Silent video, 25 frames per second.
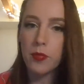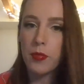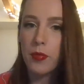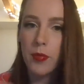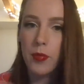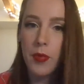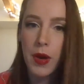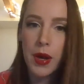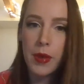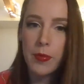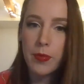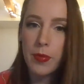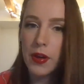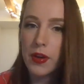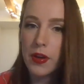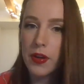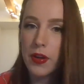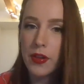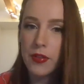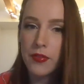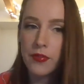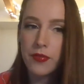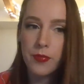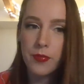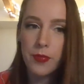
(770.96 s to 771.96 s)
wipe
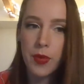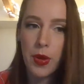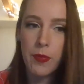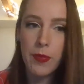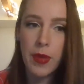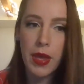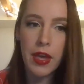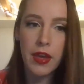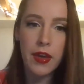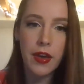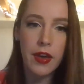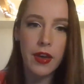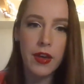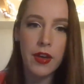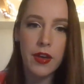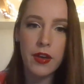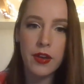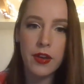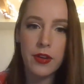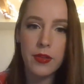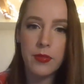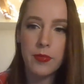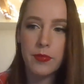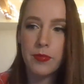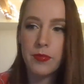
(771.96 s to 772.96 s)
off my
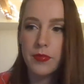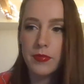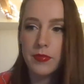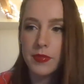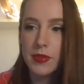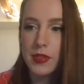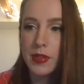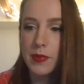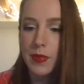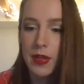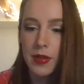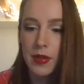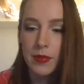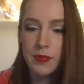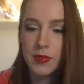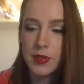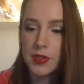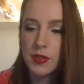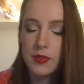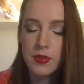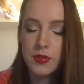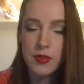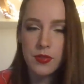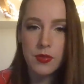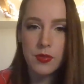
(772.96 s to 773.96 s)
makeup, sometimes
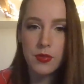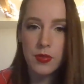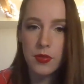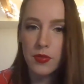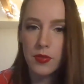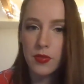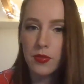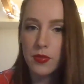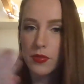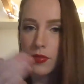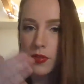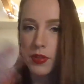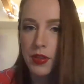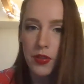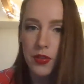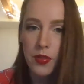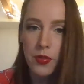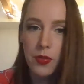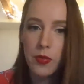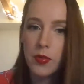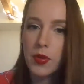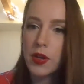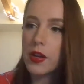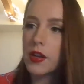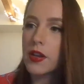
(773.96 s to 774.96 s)
use a whole another
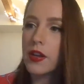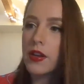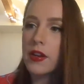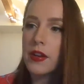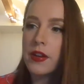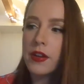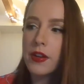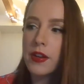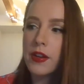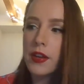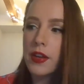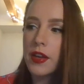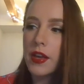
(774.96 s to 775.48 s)
one.